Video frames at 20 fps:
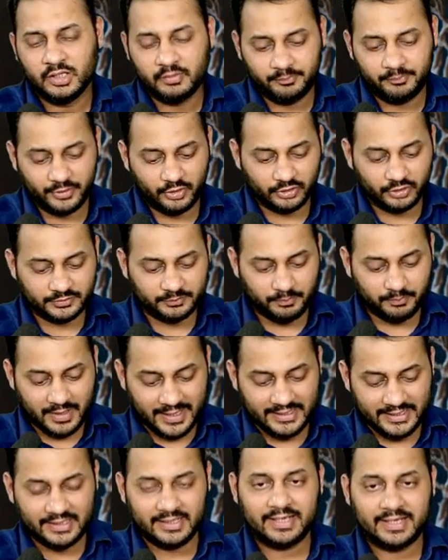Because
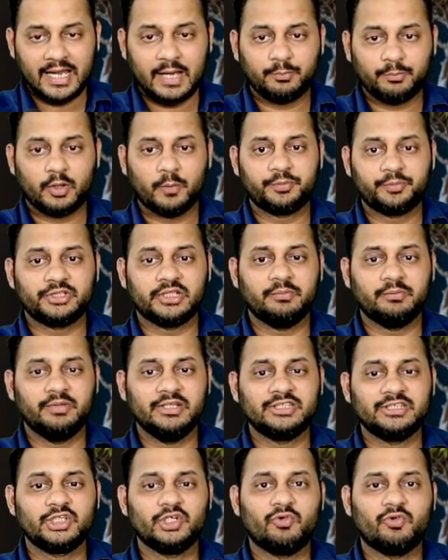buying cap option
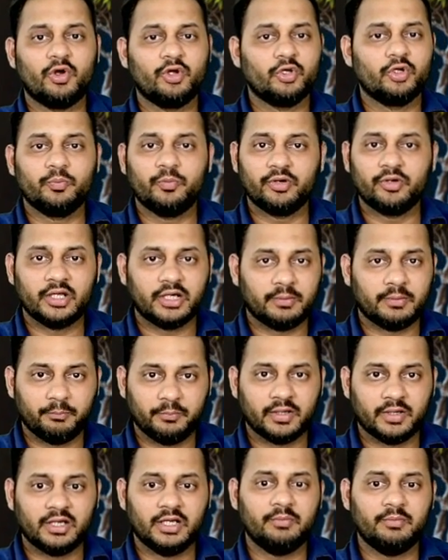means you want to put a
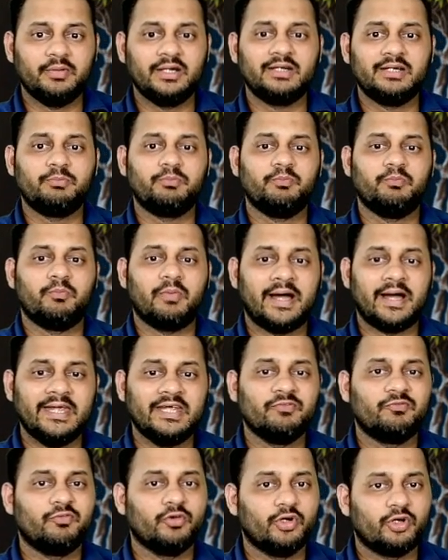upper limit,
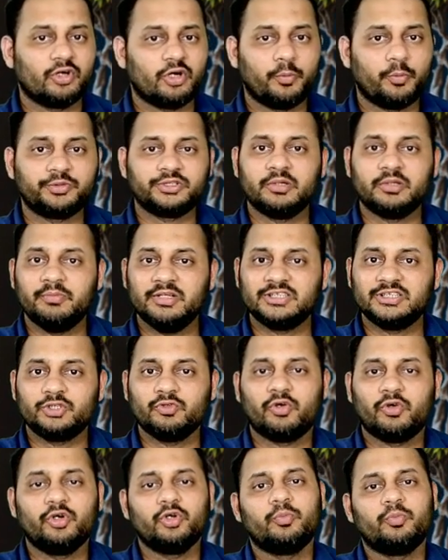buying floor option means
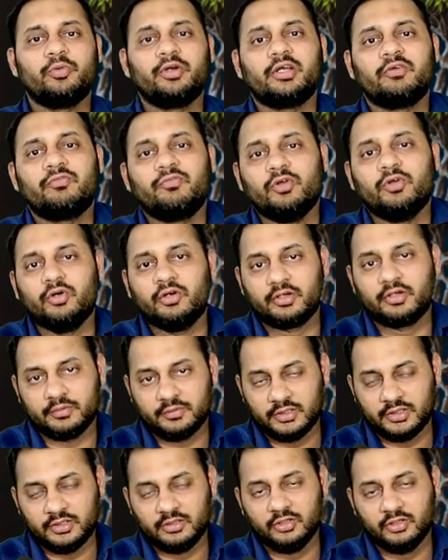you want to put
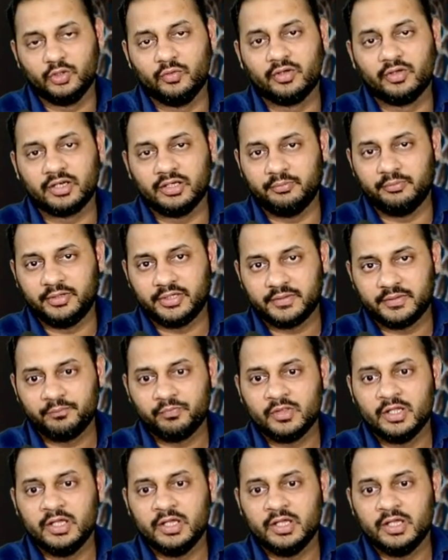a lower limit.